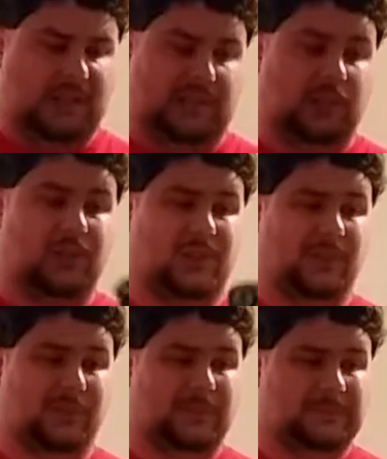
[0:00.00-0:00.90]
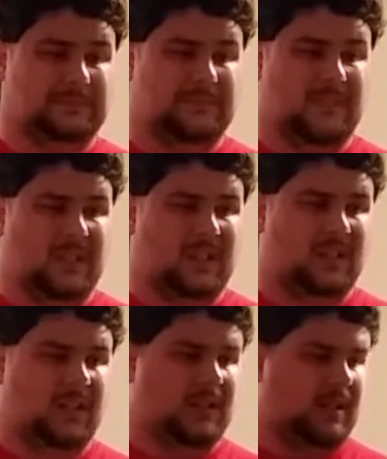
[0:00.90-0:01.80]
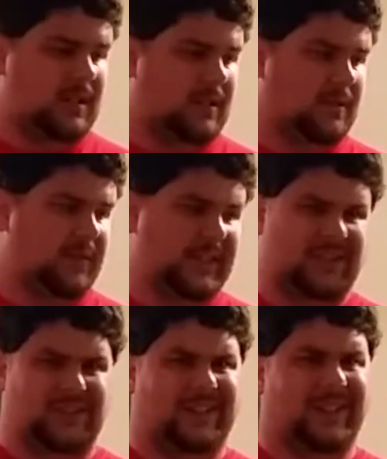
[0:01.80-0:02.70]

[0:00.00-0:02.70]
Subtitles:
Looks cool, which